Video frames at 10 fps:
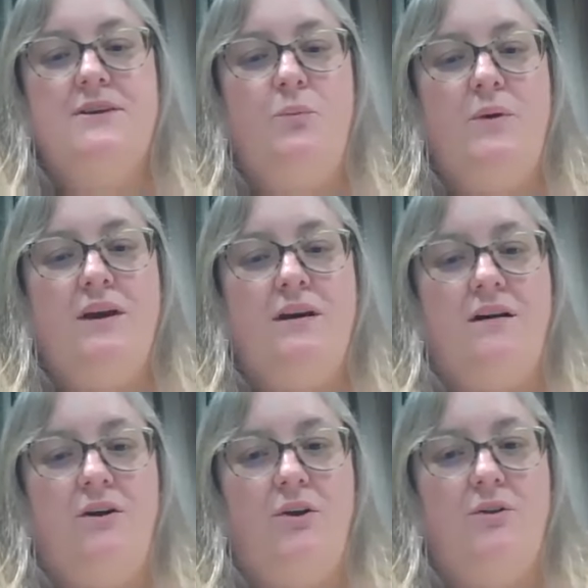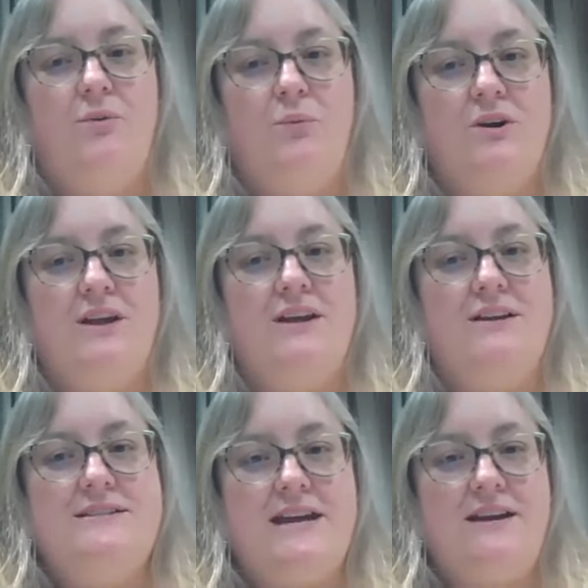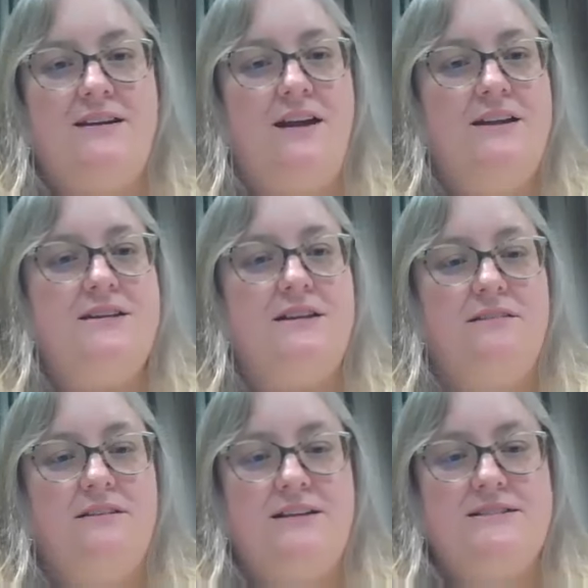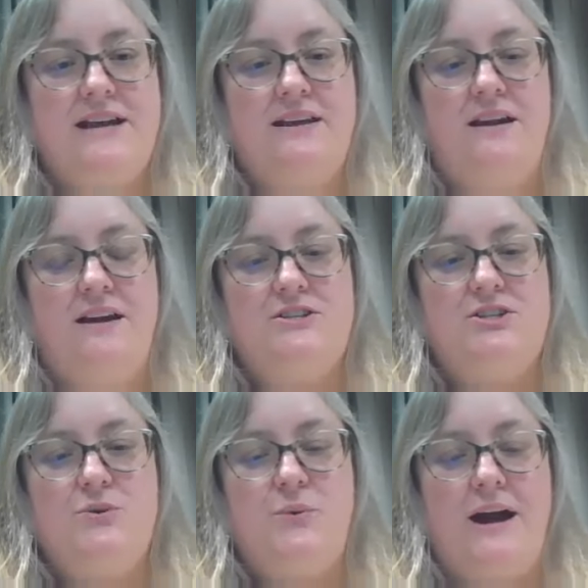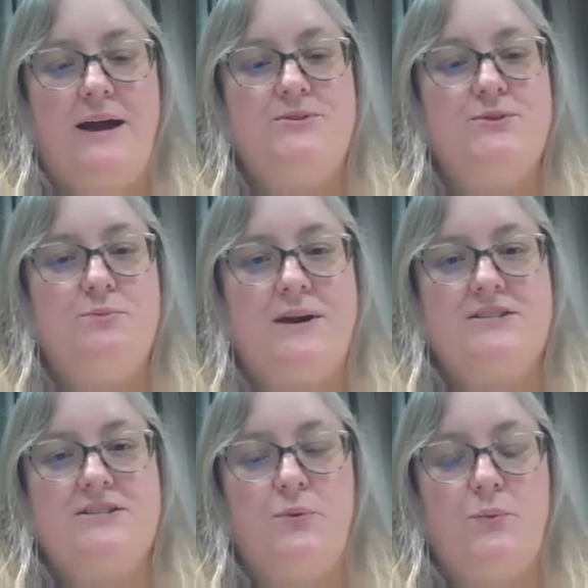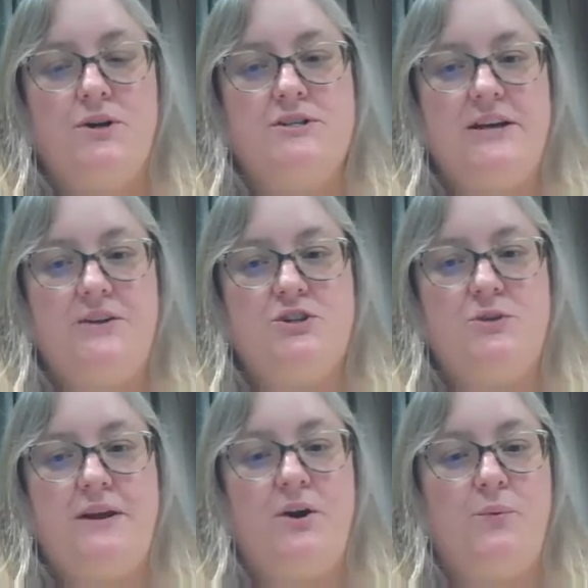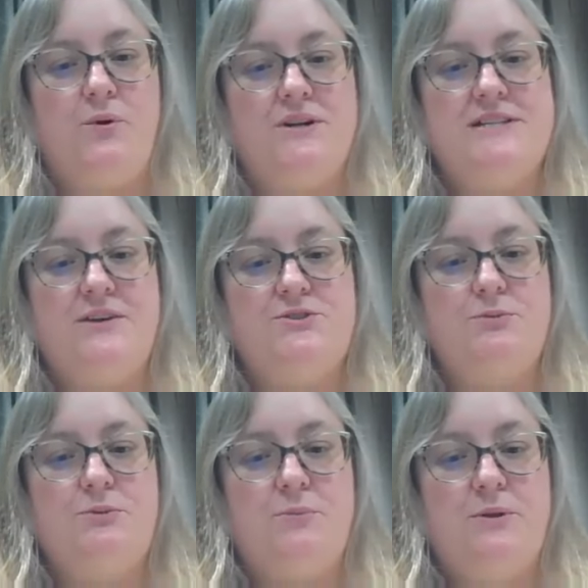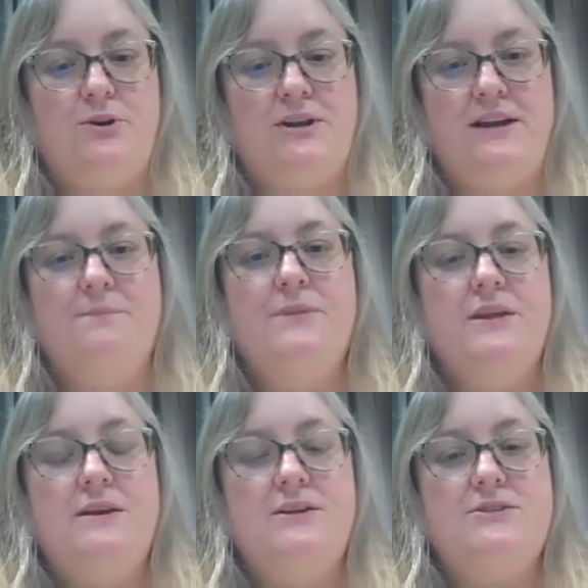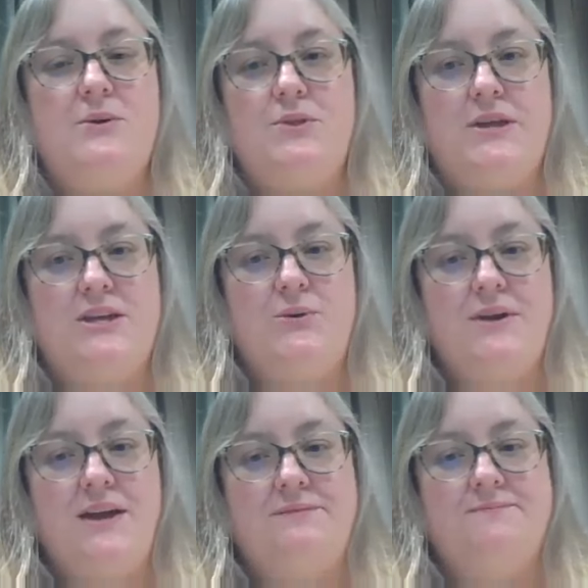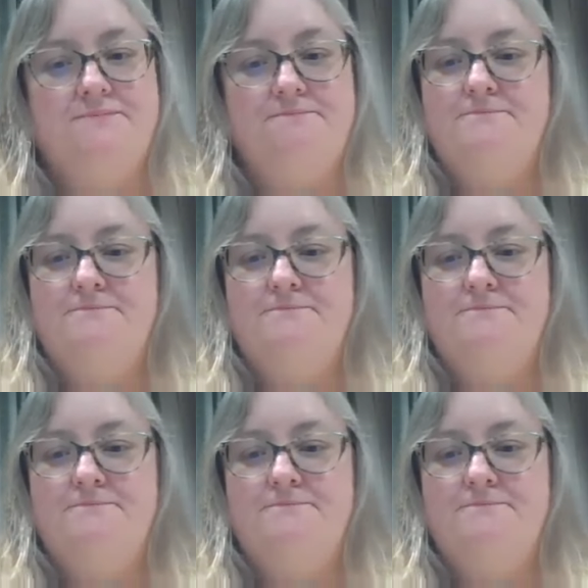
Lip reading: we are all working day and night and looking day and night to do our absolute best for Warren Township and our Warren Township community. So thank you again.